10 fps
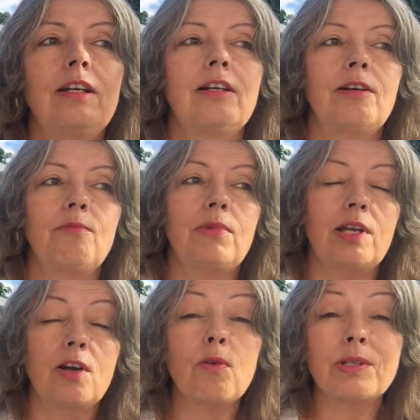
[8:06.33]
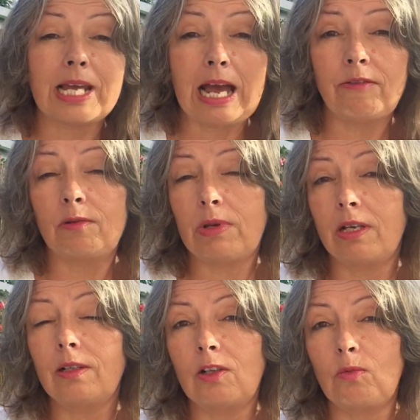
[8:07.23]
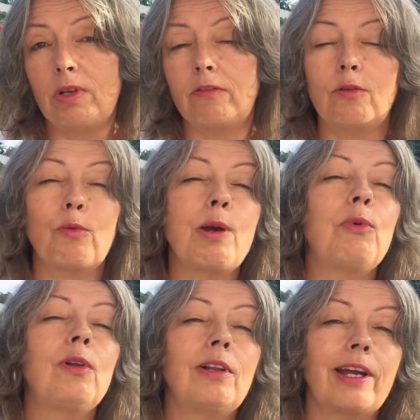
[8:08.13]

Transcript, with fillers: um, and always having been a little bit of a rebel.